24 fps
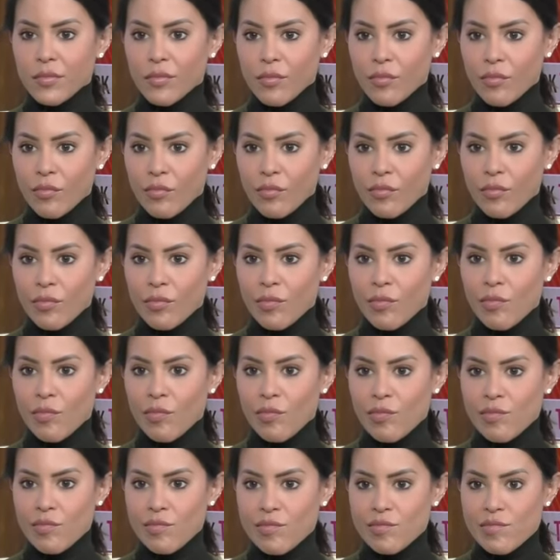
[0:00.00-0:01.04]

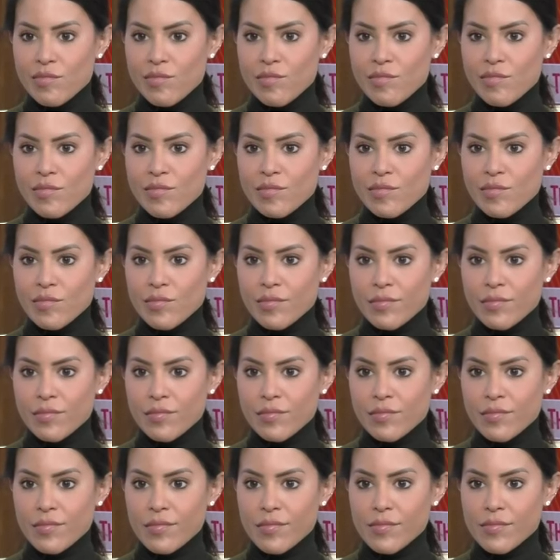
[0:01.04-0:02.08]

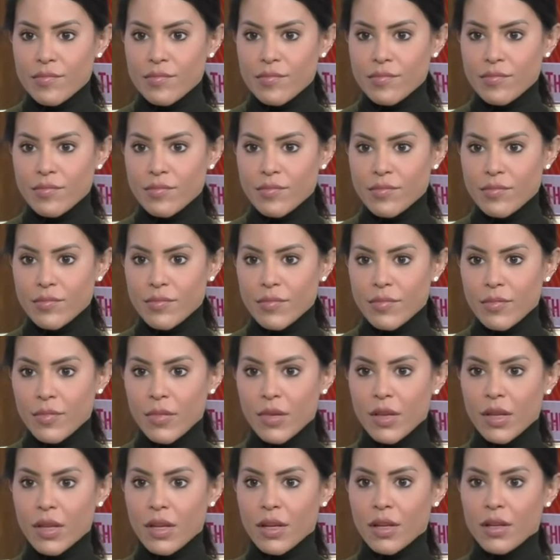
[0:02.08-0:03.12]

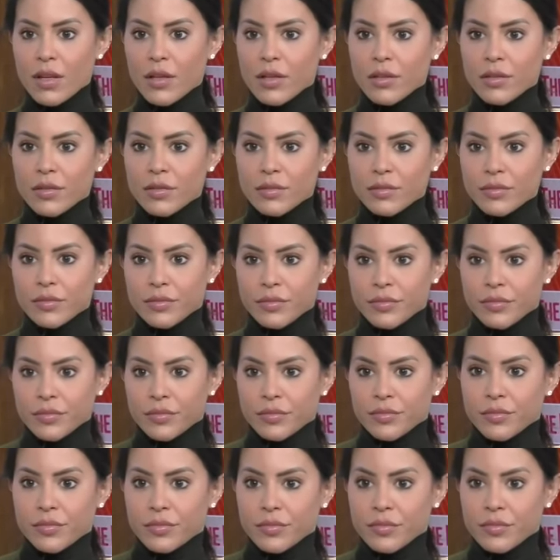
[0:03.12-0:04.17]

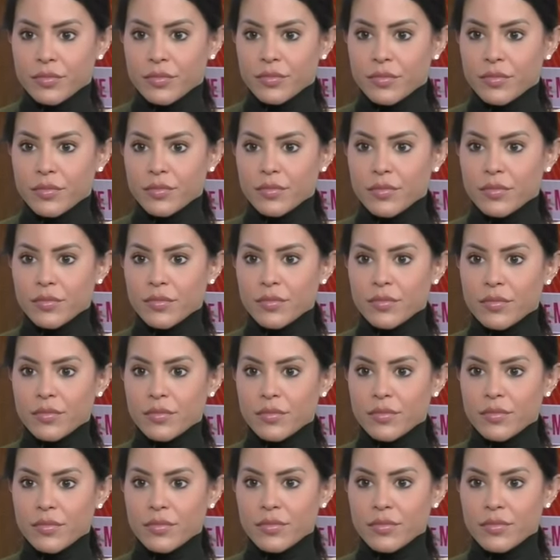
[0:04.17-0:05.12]
(silent)